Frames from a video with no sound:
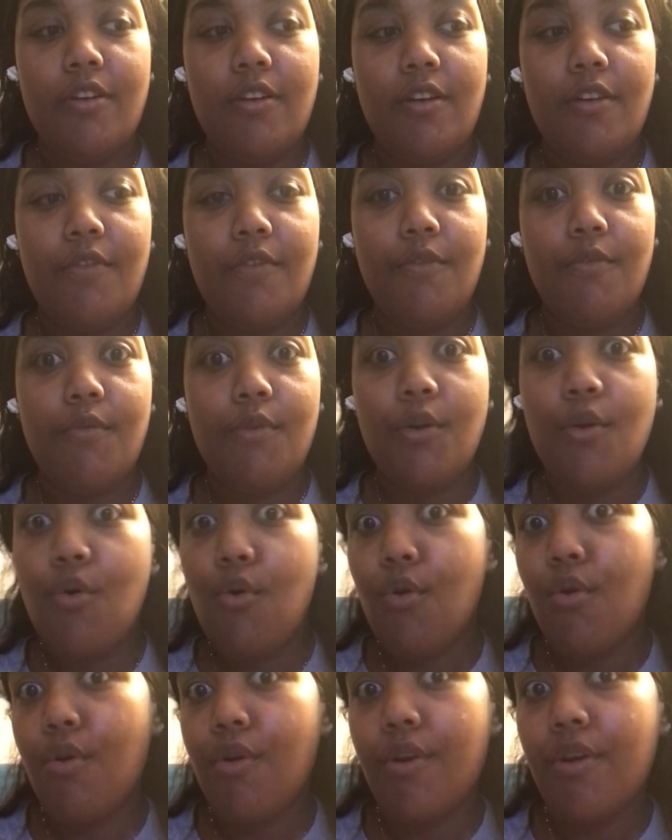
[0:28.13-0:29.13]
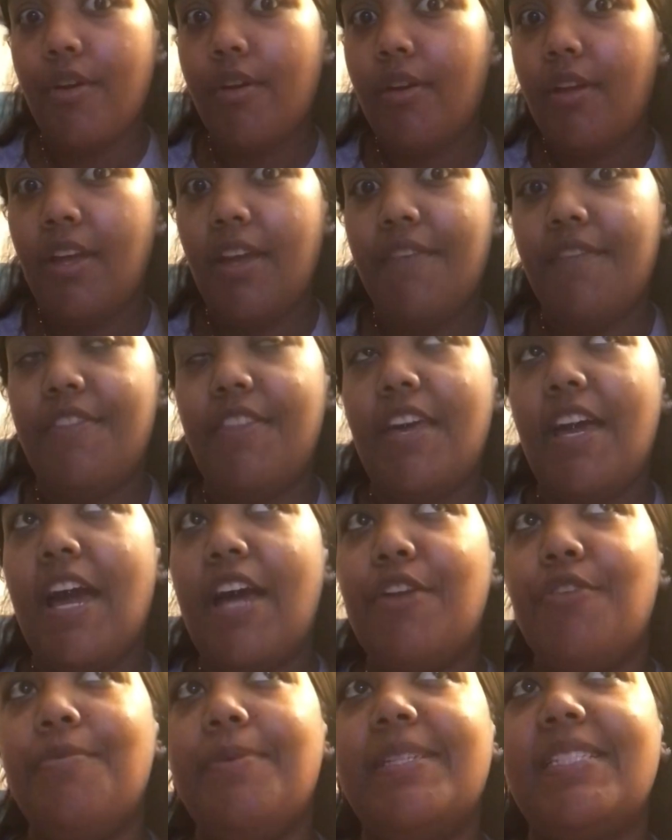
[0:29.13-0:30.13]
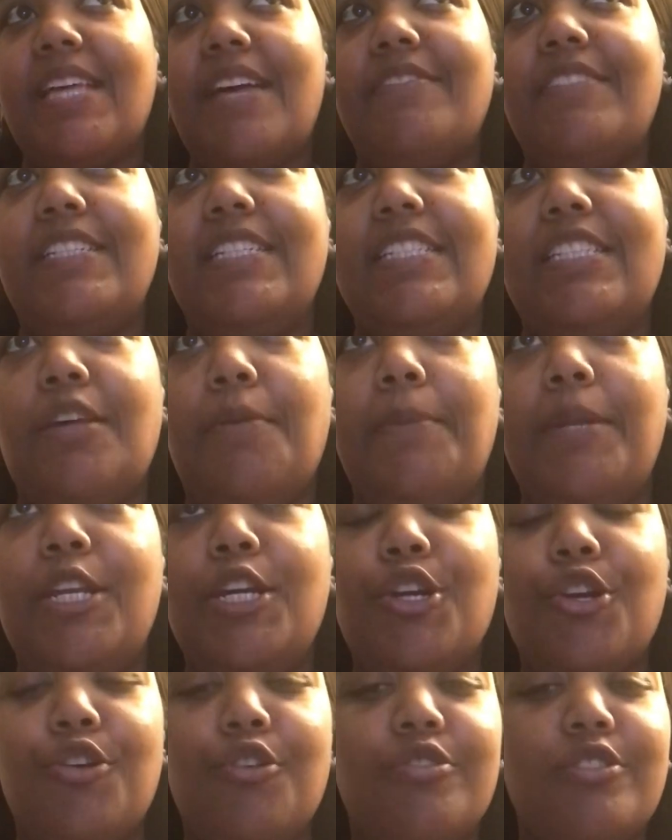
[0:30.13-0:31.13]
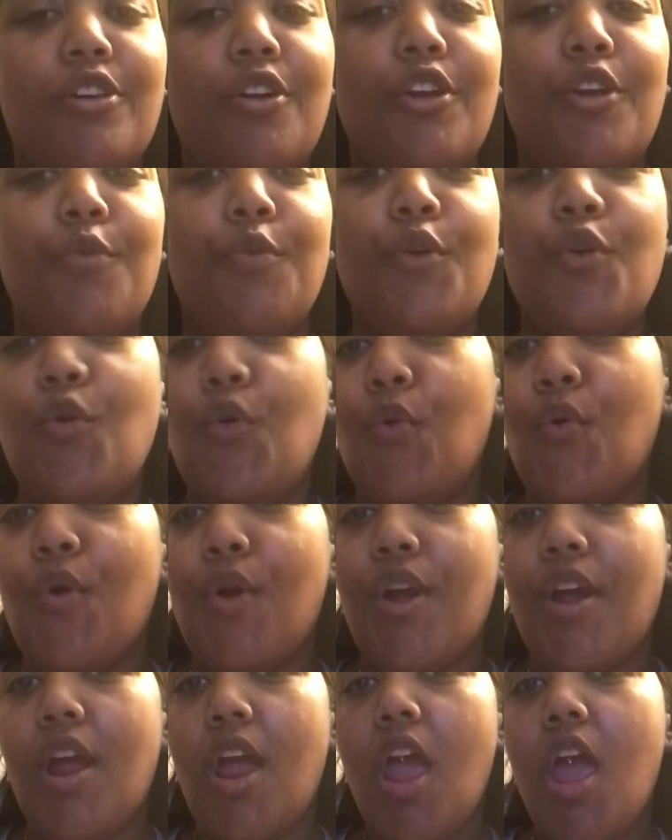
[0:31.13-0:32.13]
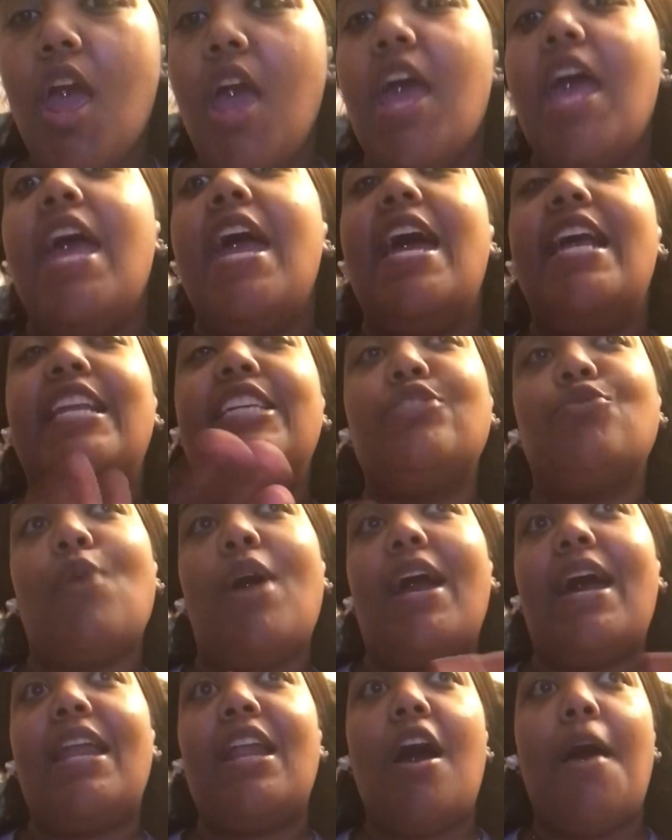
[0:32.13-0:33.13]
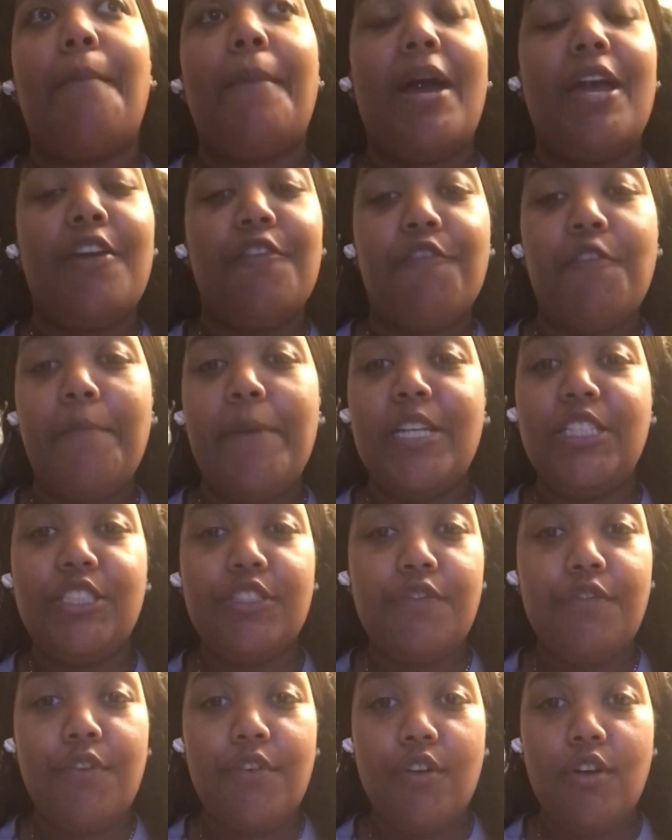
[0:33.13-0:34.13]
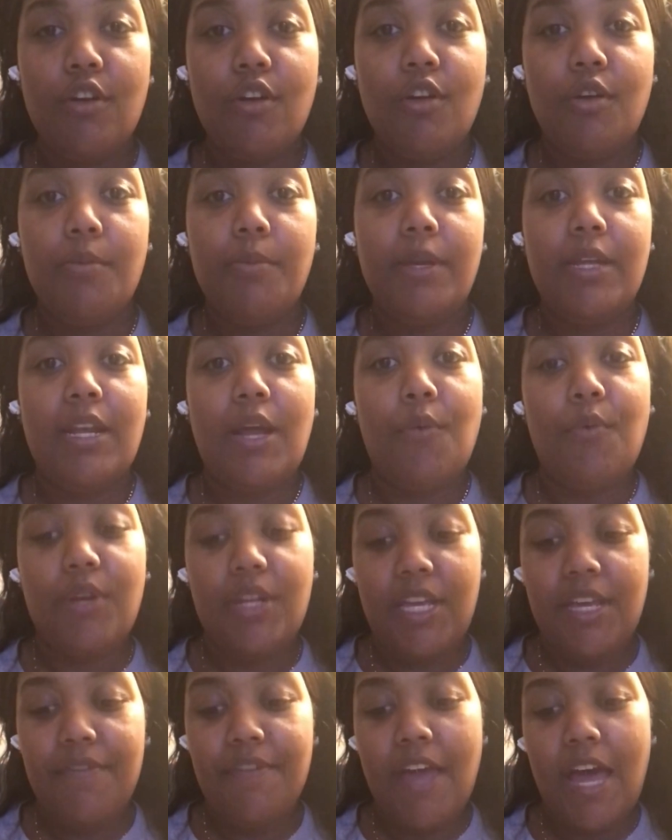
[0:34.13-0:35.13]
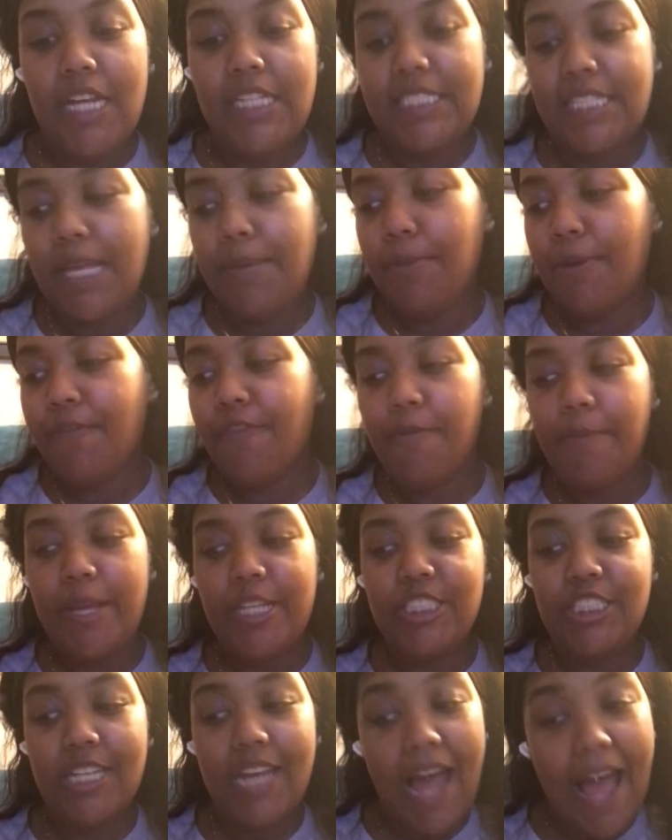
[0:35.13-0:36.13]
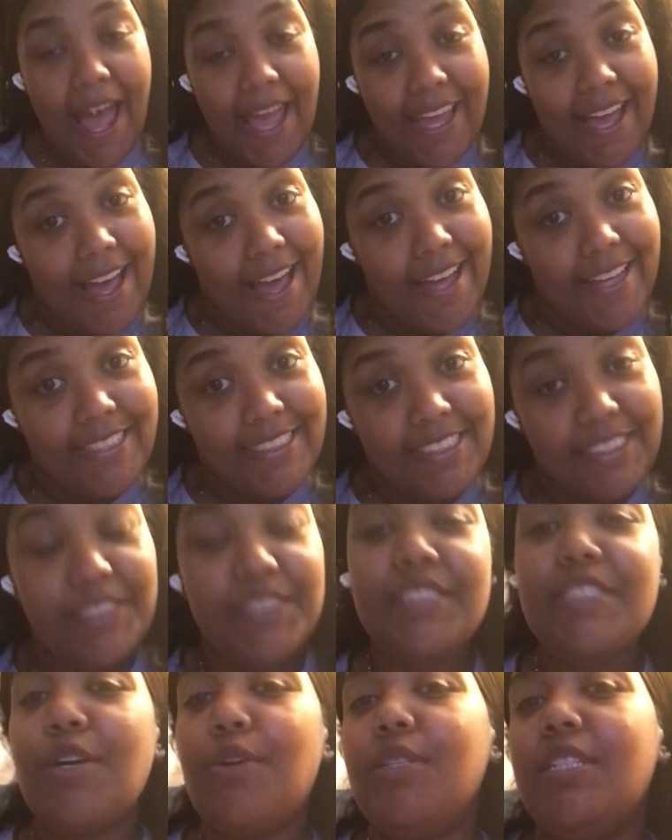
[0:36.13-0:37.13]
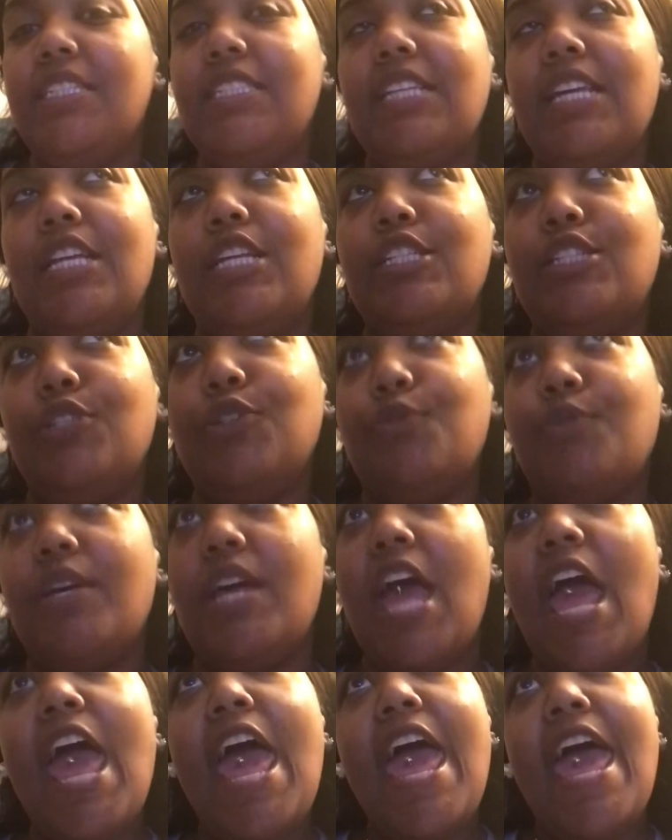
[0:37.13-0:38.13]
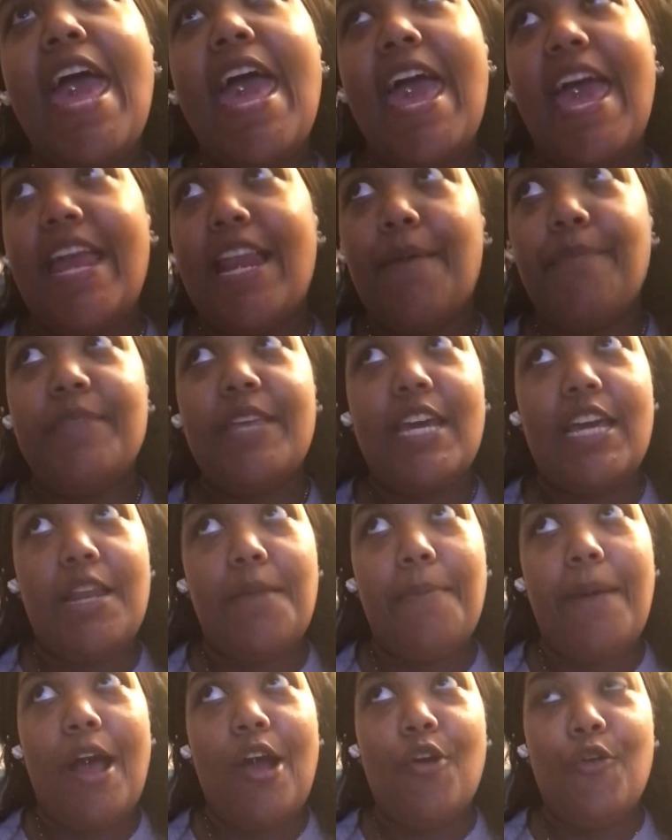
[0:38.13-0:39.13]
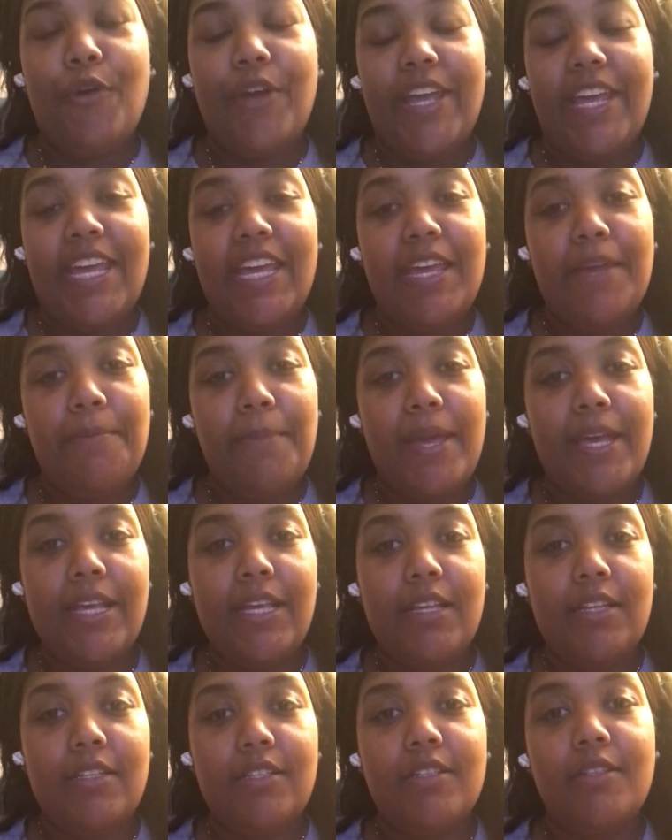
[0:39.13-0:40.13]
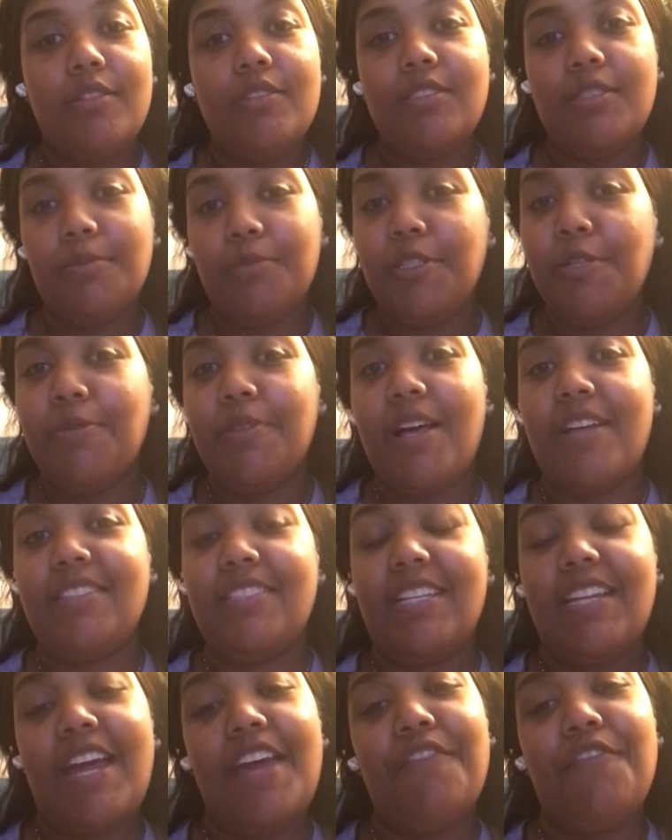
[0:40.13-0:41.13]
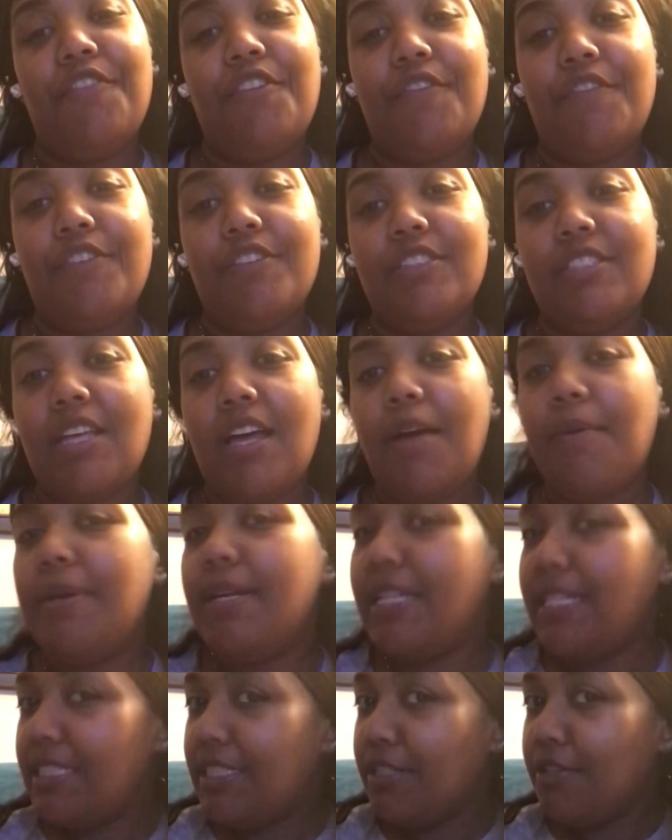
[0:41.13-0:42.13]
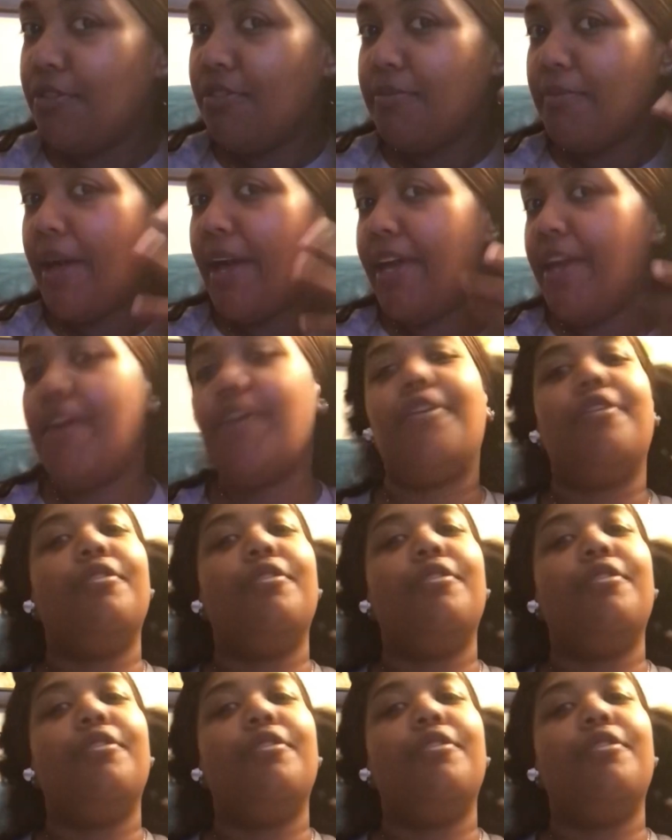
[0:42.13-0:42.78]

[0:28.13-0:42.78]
record everything I do because I've seen so many girls on here record, and that's where I got all my information from, and I want to give y'all the same information I got. So let's get into it. And I'm thinking about going ahead and making some lip gloss tonight for the first time. And excuse my hair,